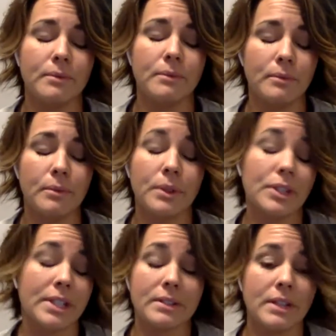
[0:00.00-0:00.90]
we're
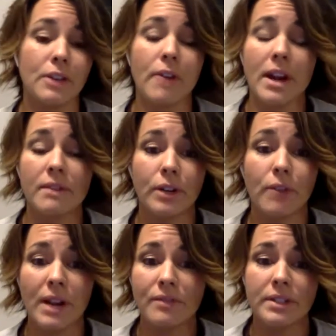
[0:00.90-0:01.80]
just incredibly
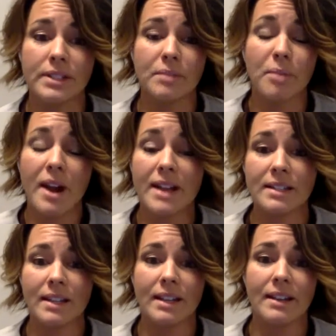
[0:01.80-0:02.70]
grateful and surprised
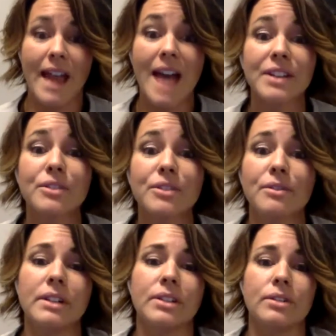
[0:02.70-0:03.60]
that it has grown
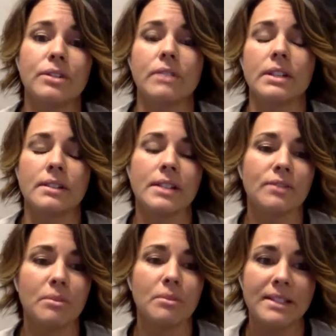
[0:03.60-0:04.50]
into a successful
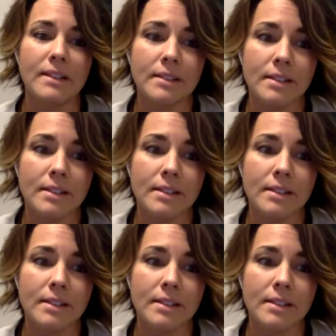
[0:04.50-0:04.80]
business.